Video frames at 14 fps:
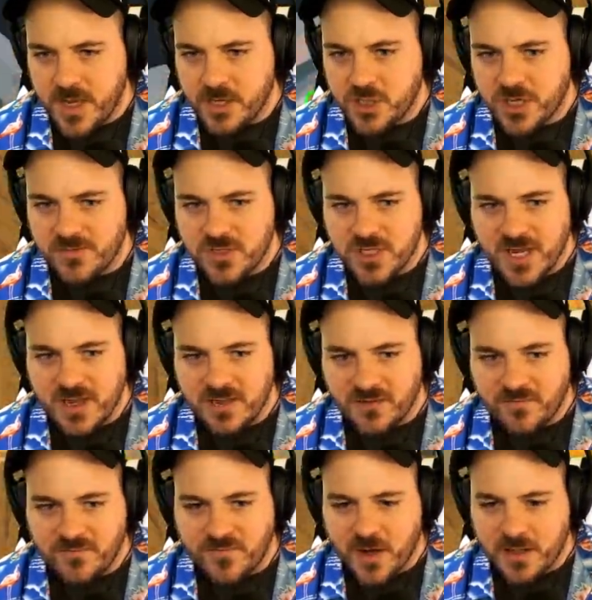Yeah, Jeff, stand the
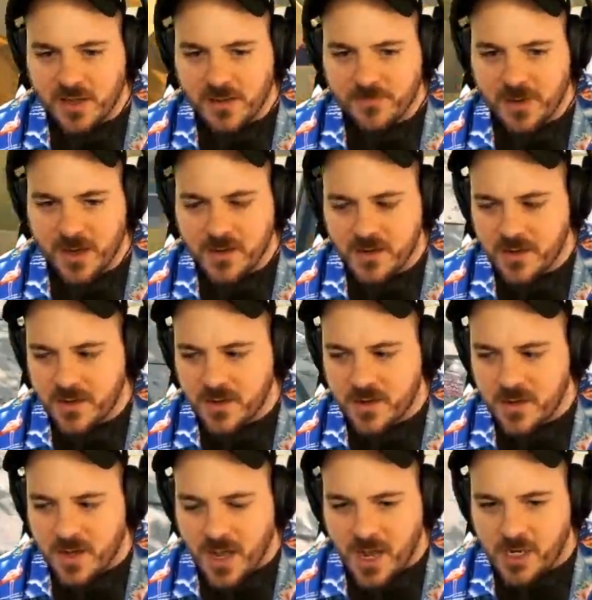fuck up, man.
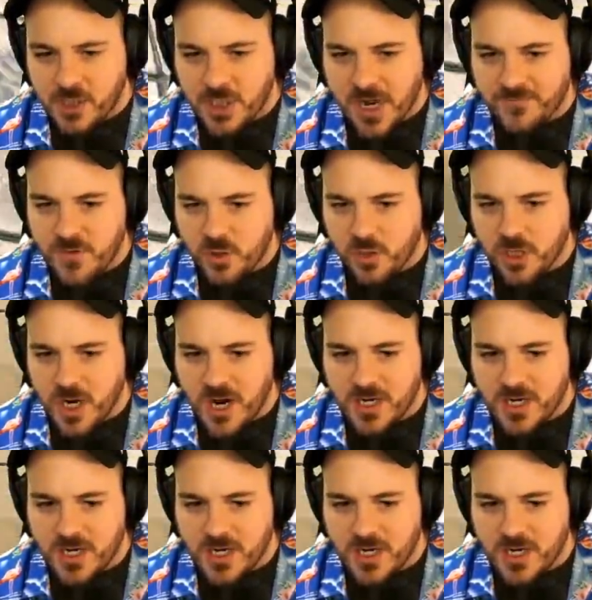And Jeff, you could